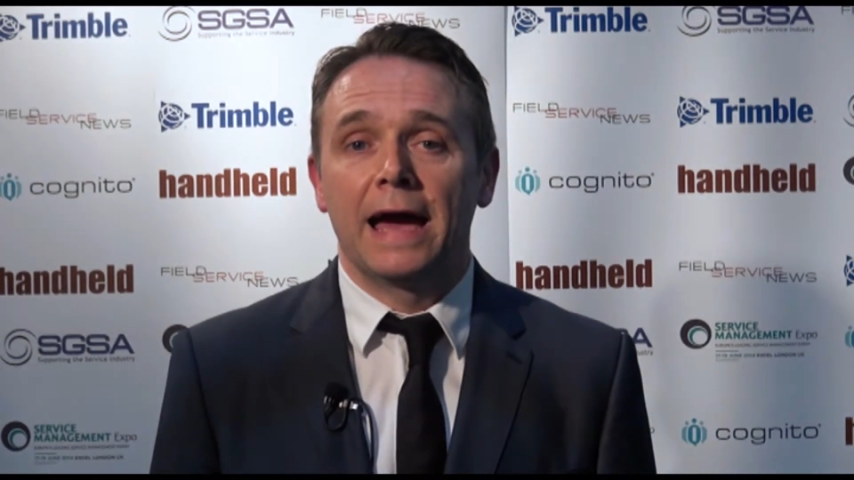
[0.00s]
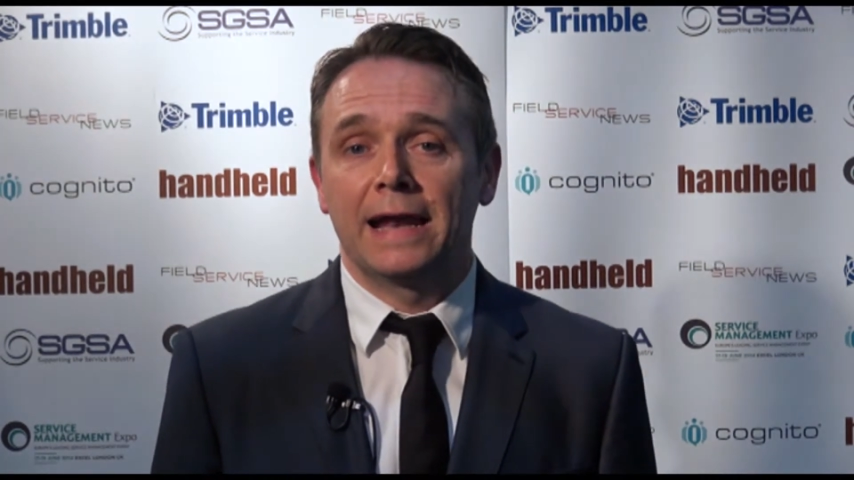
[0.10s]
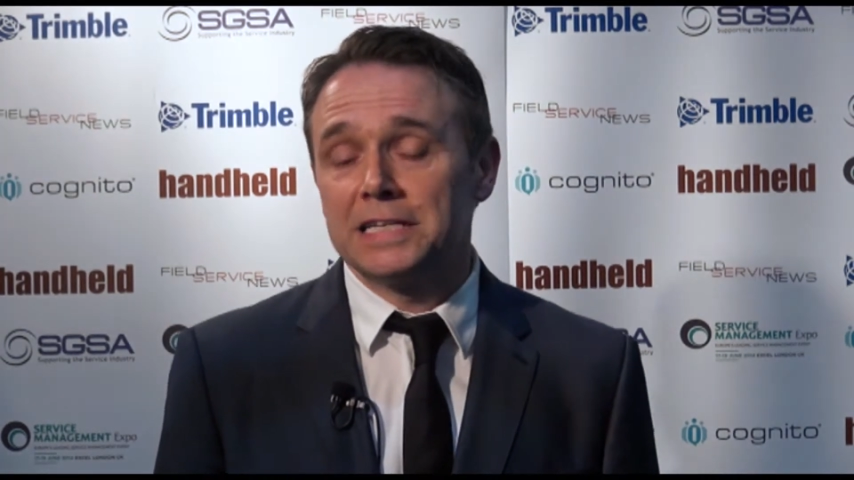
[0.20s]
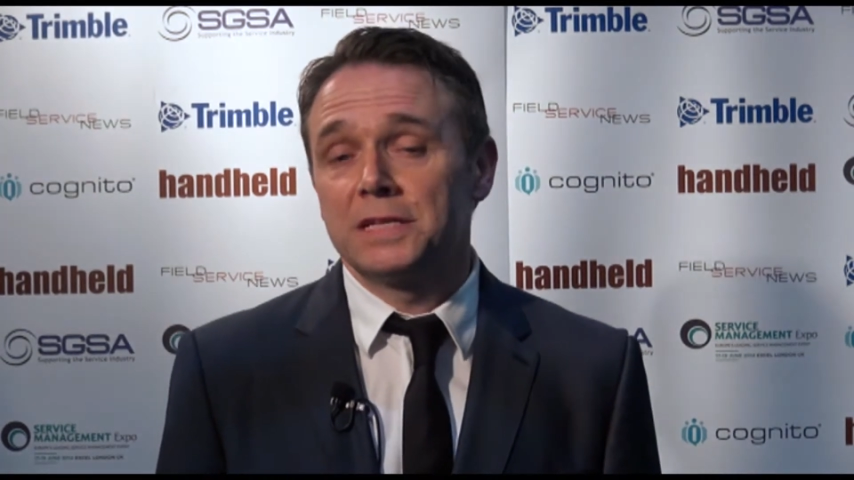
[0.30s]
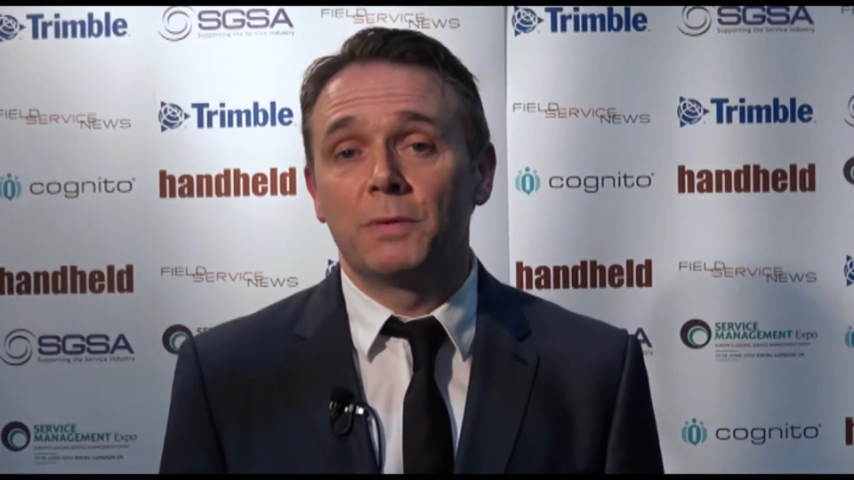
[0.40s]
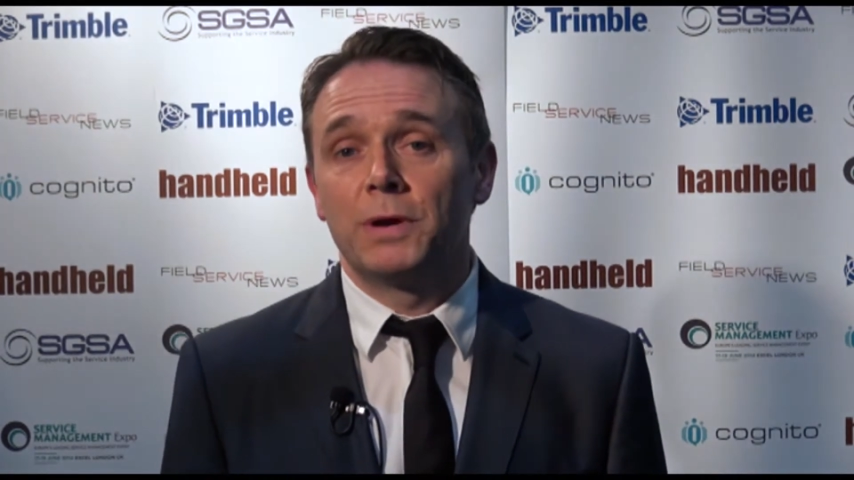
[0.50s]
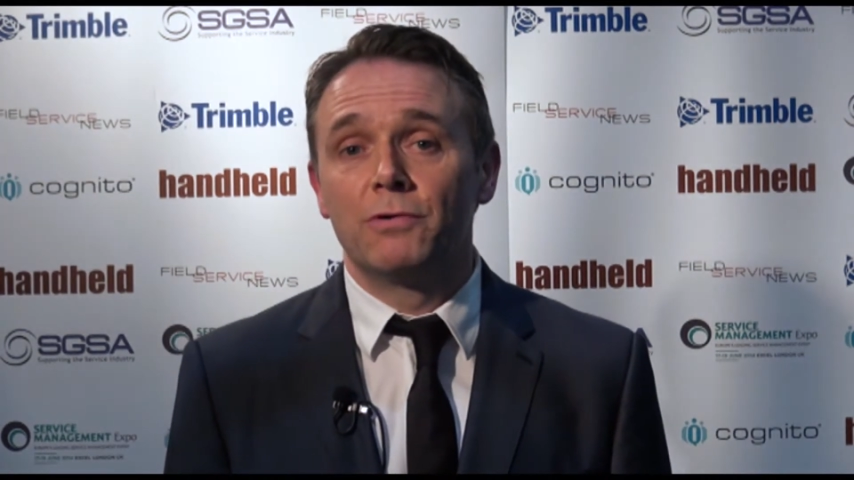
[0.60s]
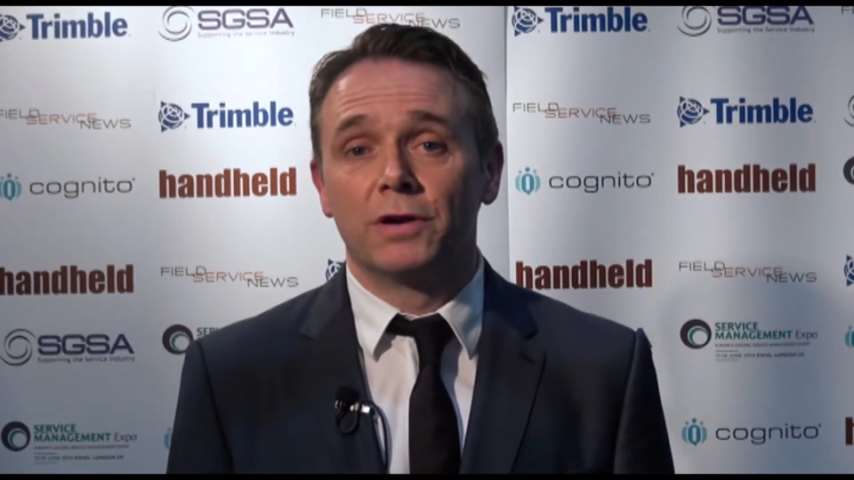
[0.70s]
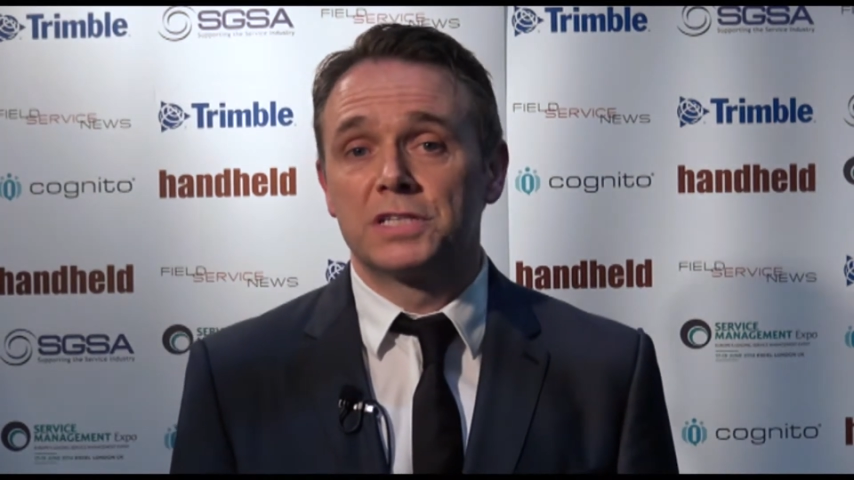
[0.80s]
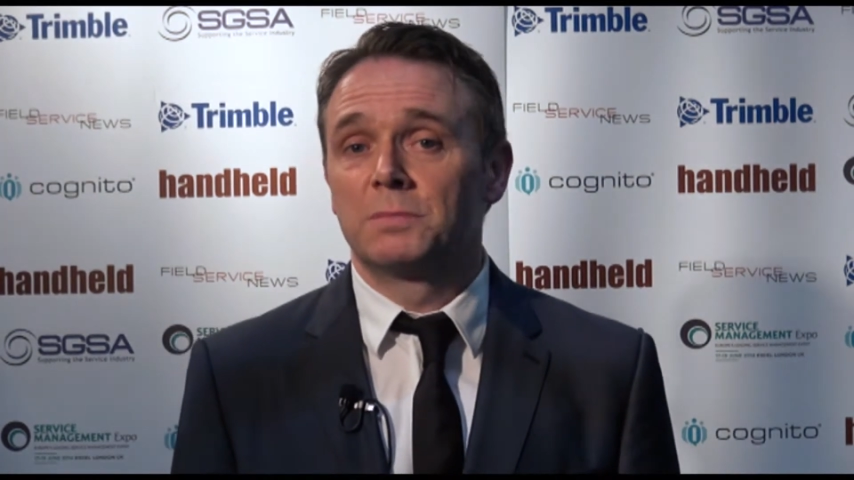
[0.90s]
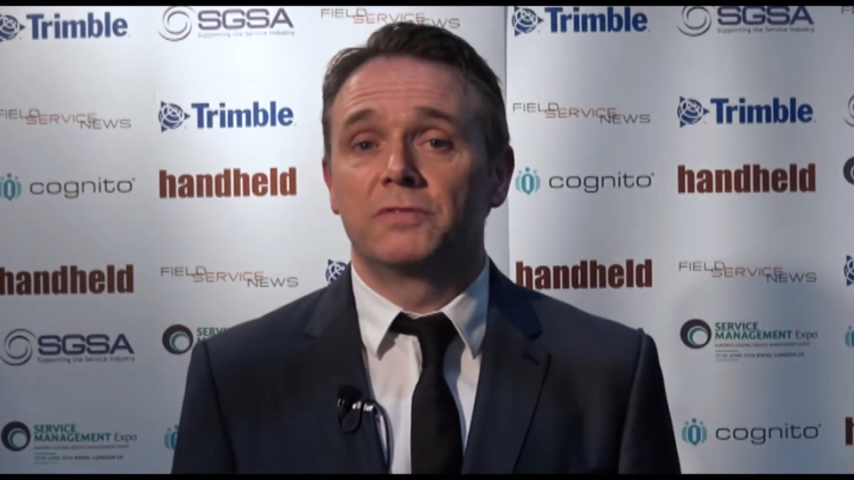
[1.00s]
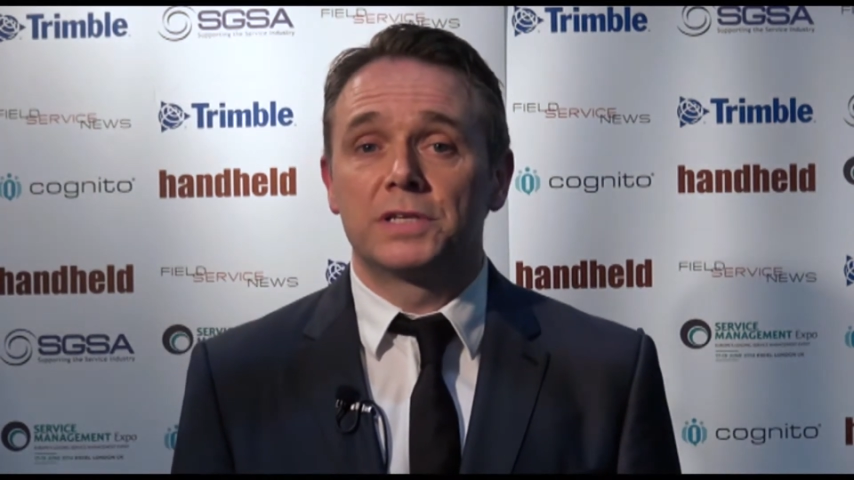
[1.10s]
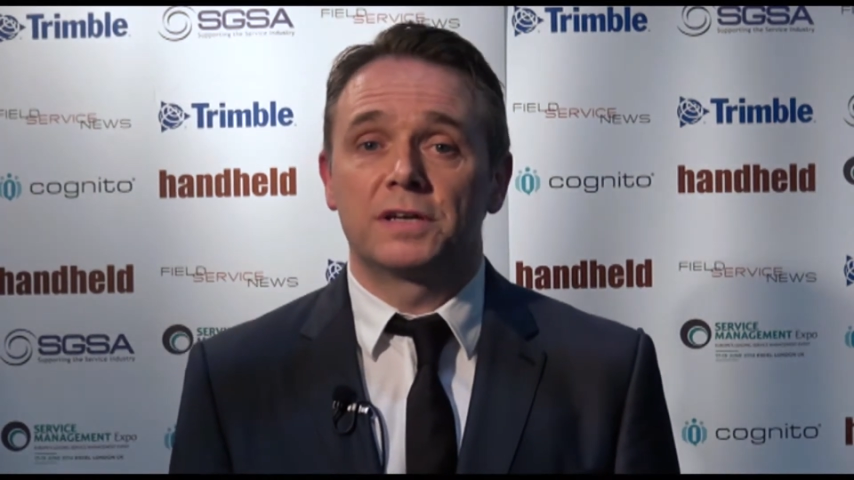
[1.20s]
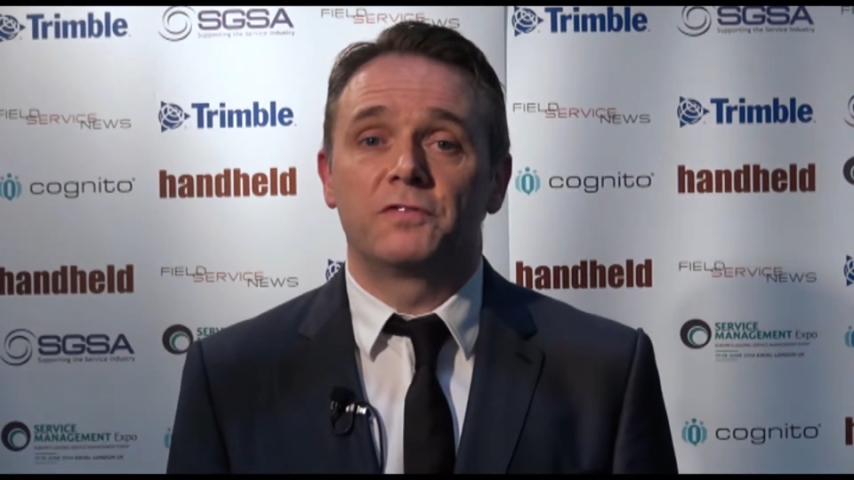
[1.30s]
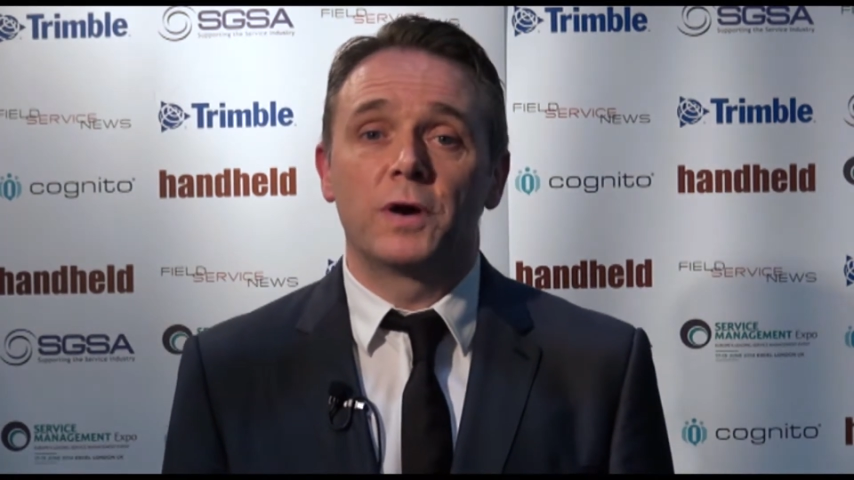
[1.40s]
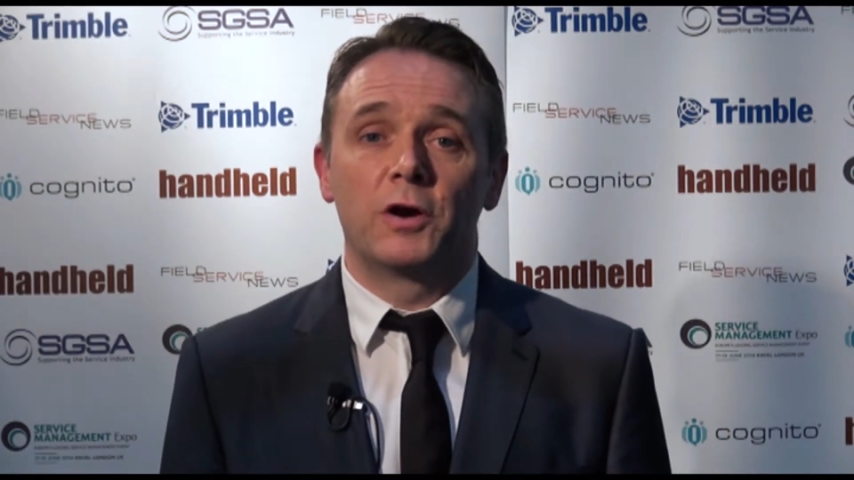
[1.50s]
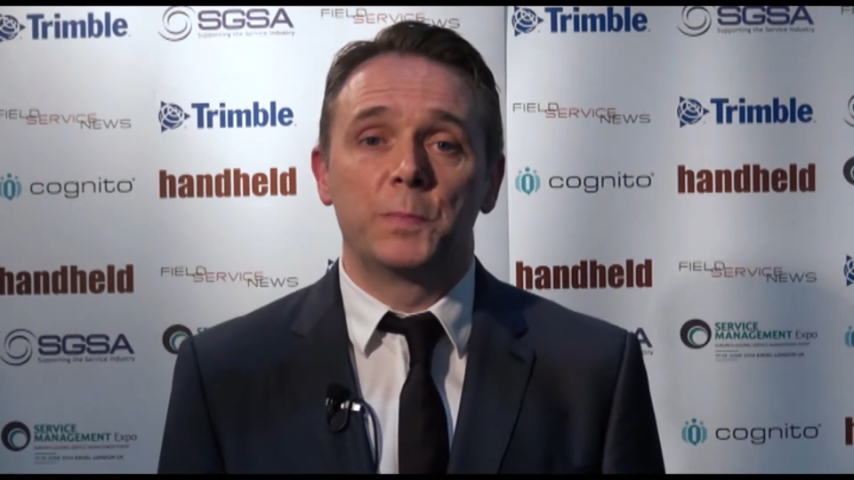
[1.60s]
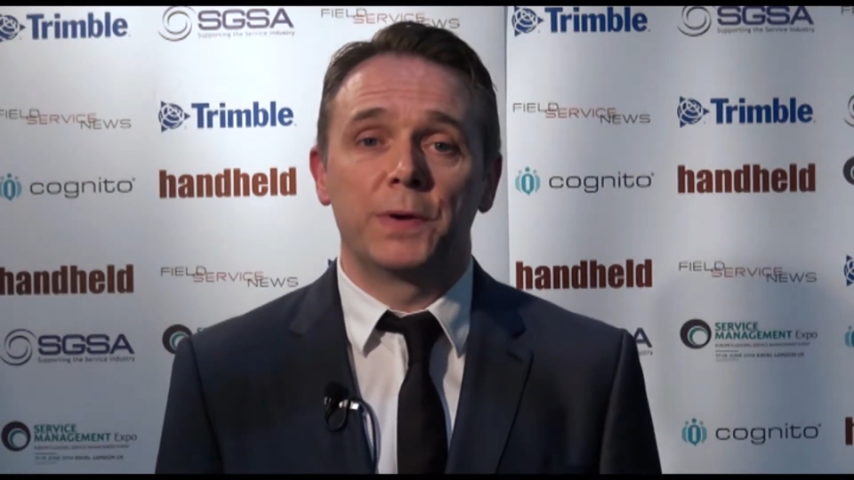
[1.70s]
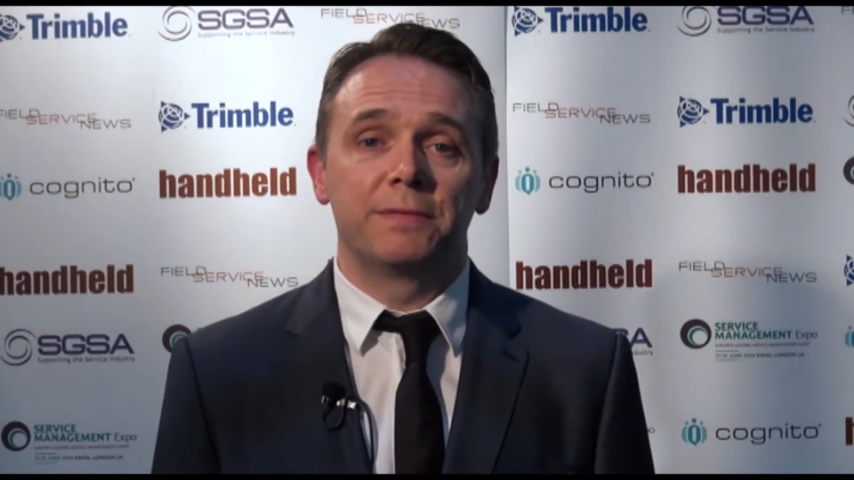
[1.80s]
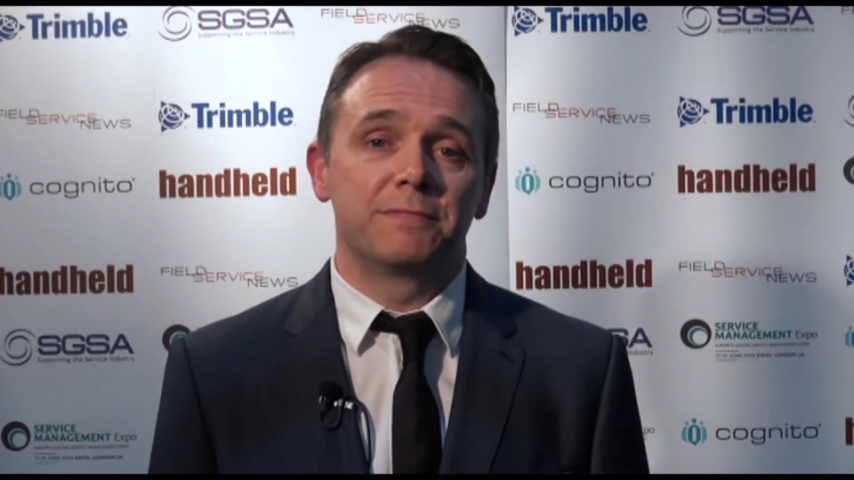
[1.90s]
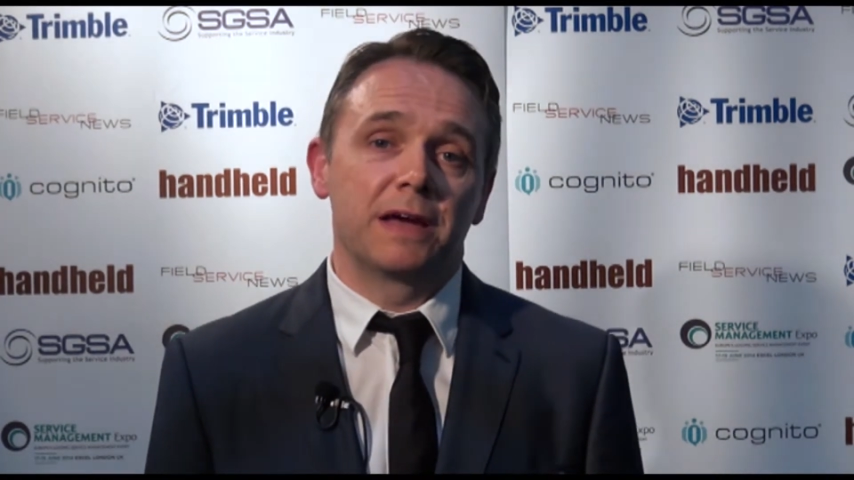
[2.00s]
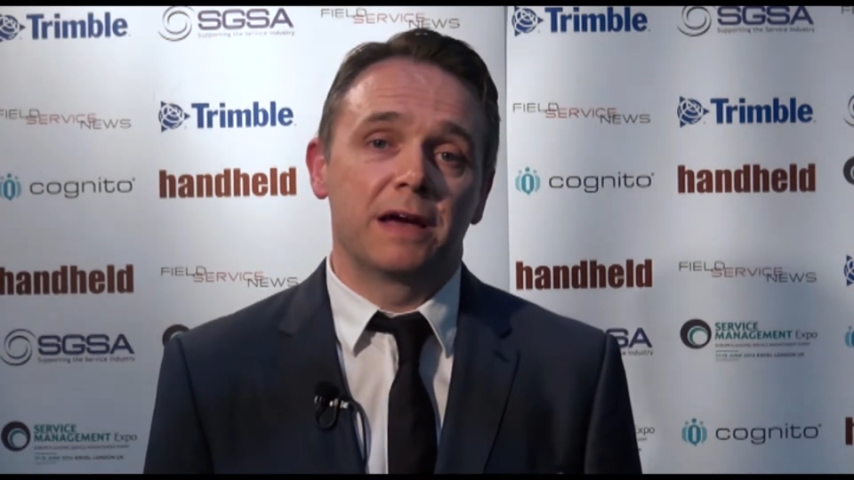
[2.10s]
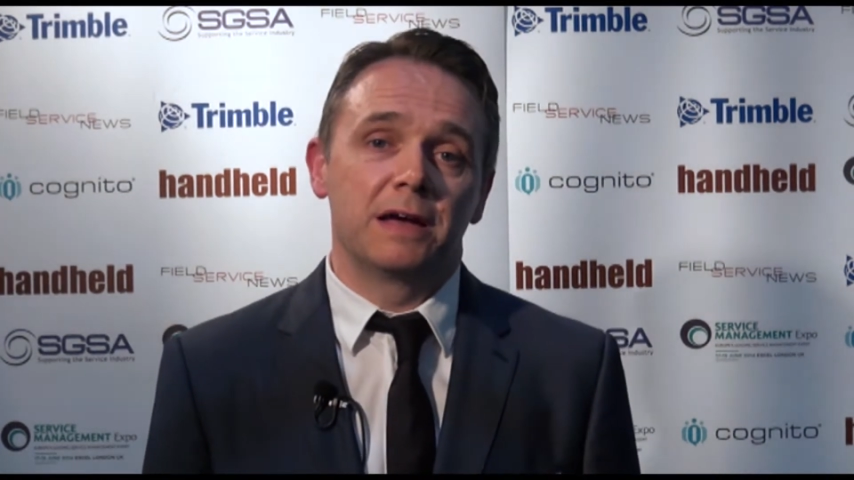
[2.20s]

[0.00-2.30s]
And actually when we run some of this software up in